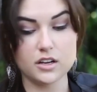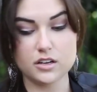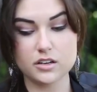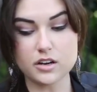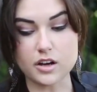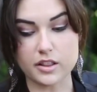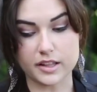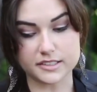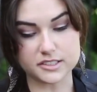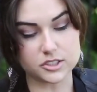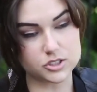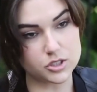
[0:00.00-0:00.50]

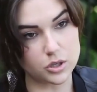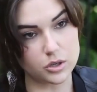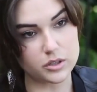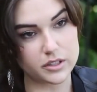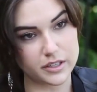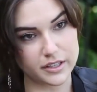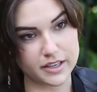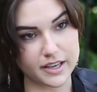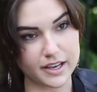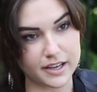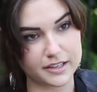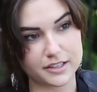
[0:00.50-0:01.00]
no, that's
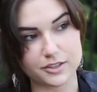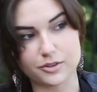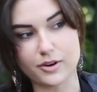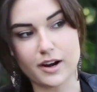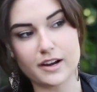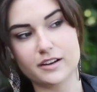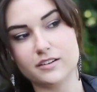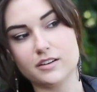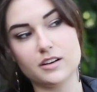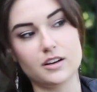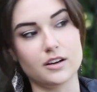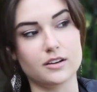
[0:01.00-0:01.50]
totally candid,
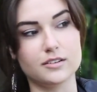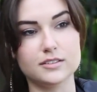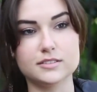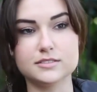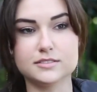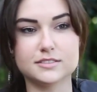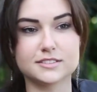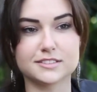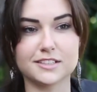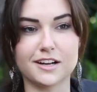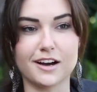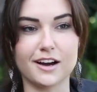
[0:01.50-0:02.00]
right? No,
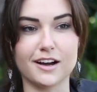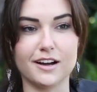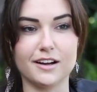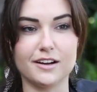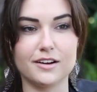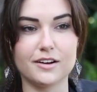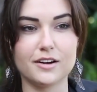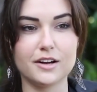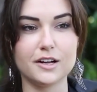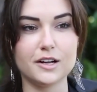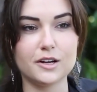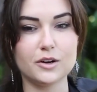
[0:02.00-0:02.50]
it's not.
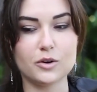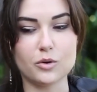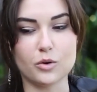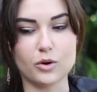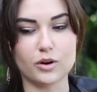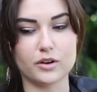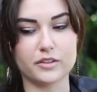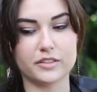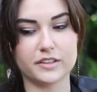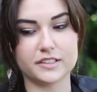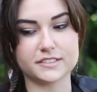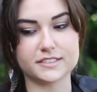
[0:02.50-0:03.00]

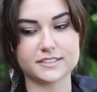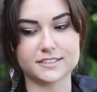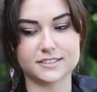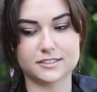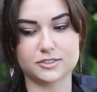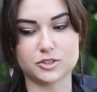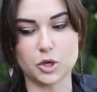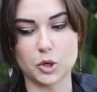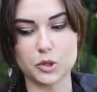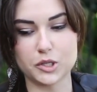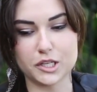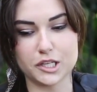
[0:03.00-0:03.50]
Or this
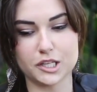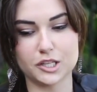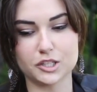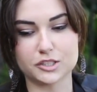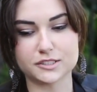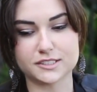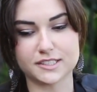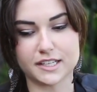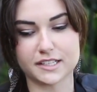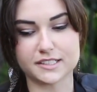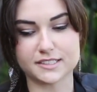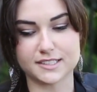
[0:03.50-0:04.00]
totally
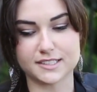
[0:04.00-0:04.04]
looks like